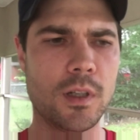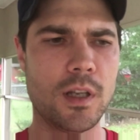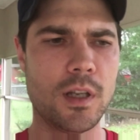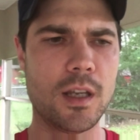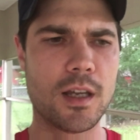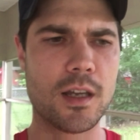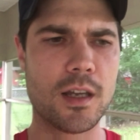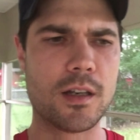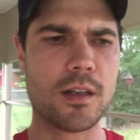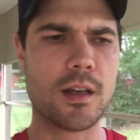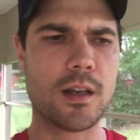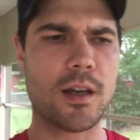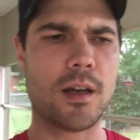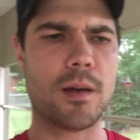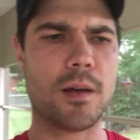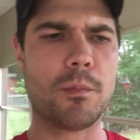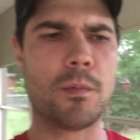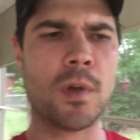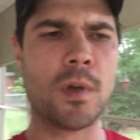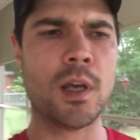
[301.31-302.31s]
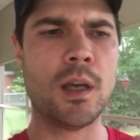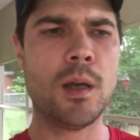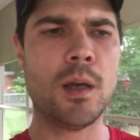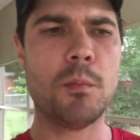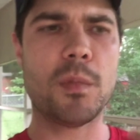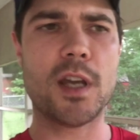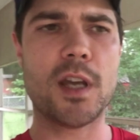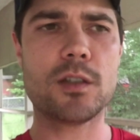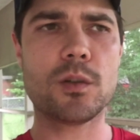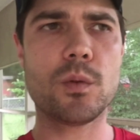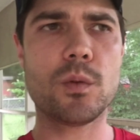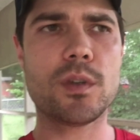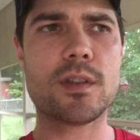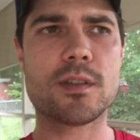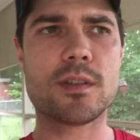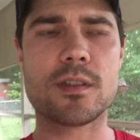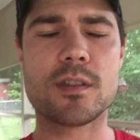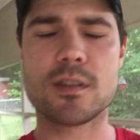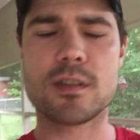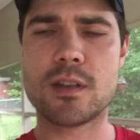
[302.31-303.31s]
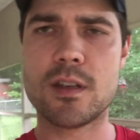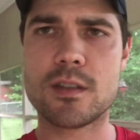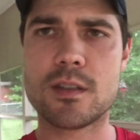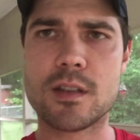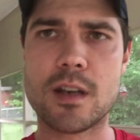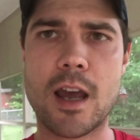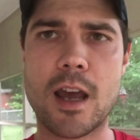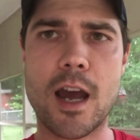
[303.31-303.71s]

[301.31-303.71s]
And basically what this is, it's an